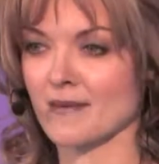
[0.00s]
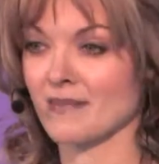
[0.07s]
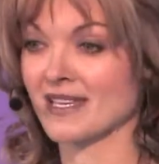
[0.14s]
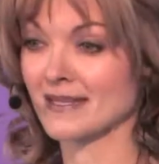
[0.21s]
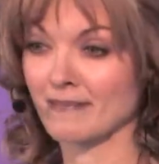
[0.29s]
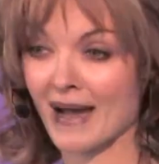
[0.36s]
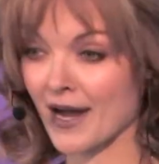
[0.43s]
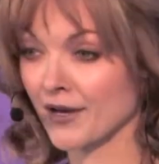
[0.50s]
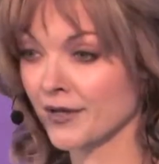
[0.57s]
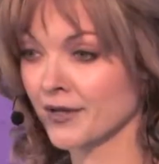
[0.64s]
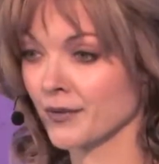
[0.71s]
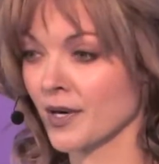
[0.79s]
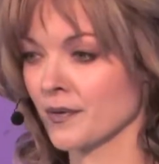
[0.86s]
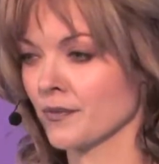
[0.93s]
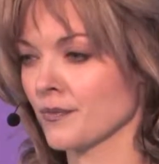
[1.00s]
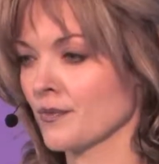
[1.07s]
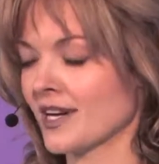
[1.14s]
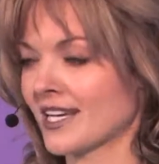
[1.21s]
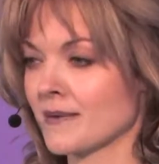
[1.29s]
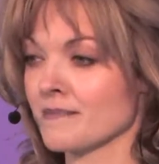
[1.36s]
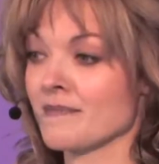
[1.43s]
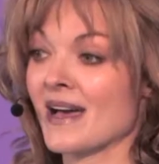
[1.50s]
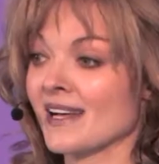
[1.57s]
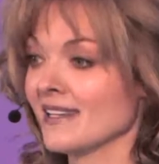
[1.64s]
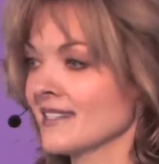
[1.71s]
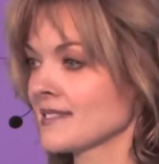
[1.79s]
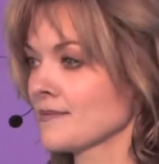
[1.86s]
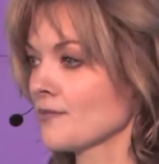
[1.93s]
is about, what
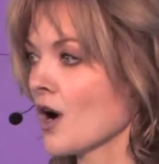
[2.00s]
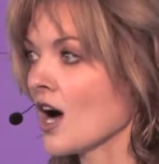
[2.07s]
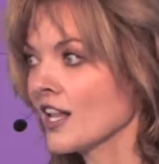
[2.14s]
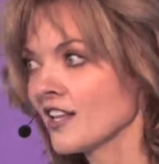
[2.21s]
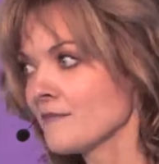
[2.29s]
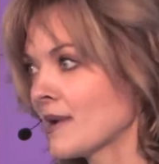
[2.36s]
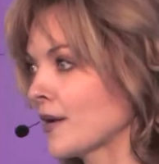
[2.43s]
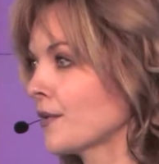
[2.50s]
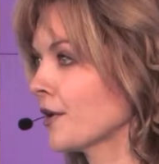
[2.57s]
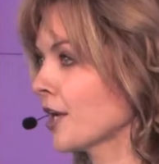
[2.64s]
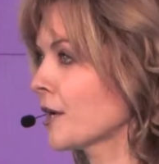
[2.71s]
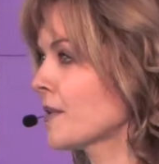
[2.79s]
compels all of my work,